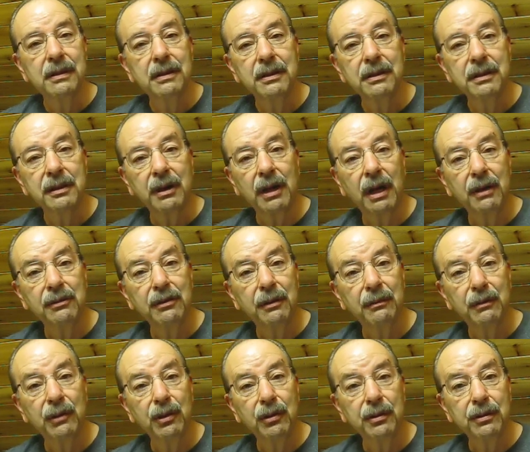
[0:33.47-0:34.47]
it's got some
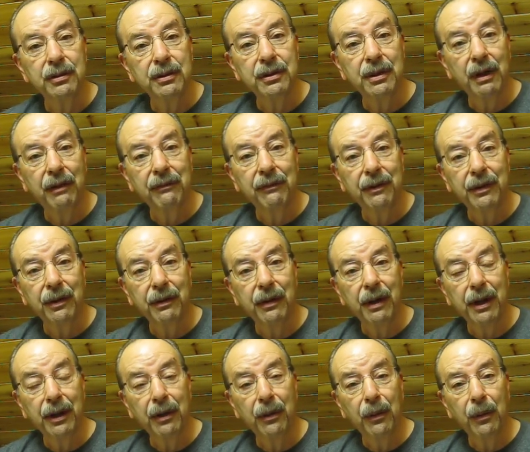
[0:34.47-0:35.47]
good stuff here,
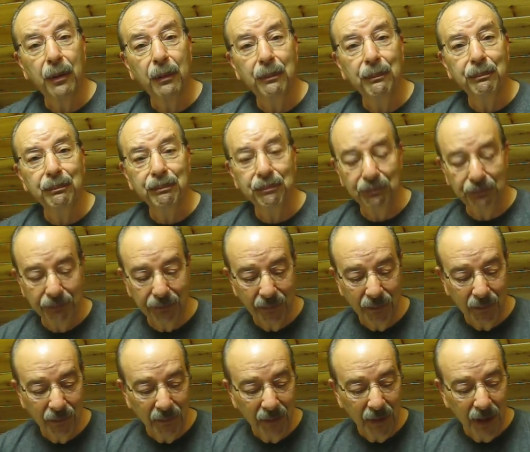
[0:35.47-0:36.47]
I hope.
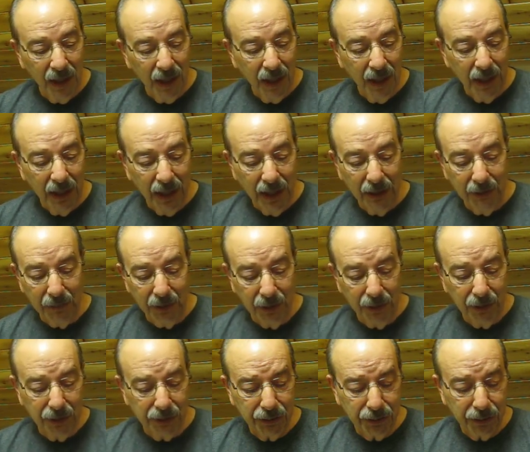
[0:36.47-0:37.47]
I'm going
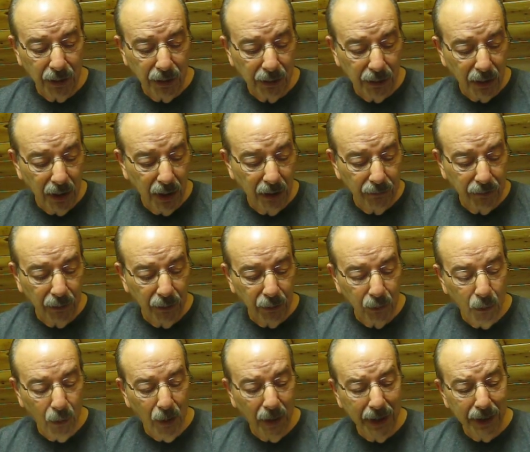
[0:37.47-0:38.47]
to start off with
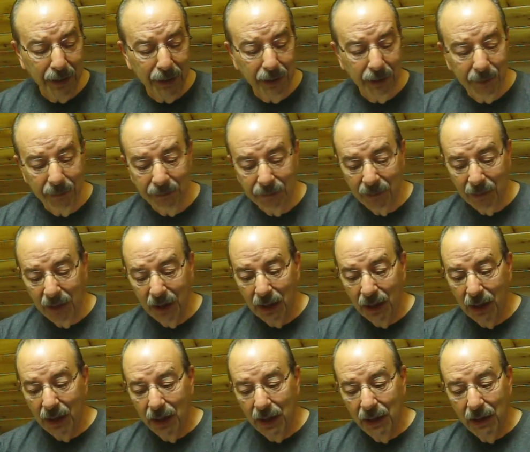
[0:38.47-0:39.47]
one
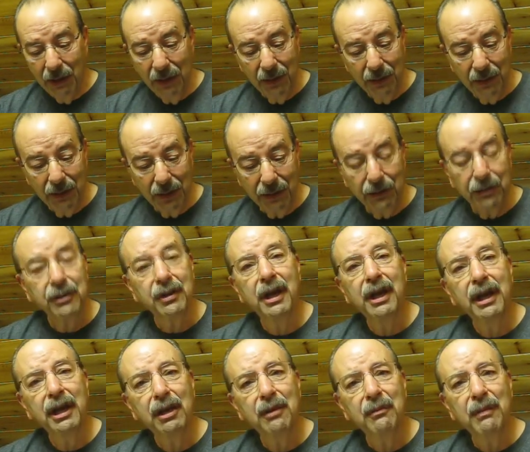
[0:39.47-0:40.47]
that's
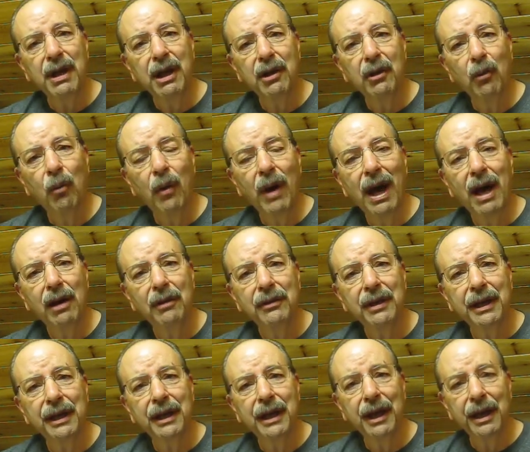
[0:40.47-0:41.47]
taken me a while
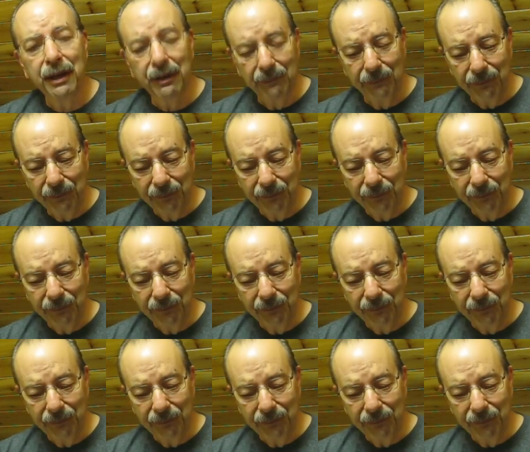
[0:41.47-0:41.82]
to get.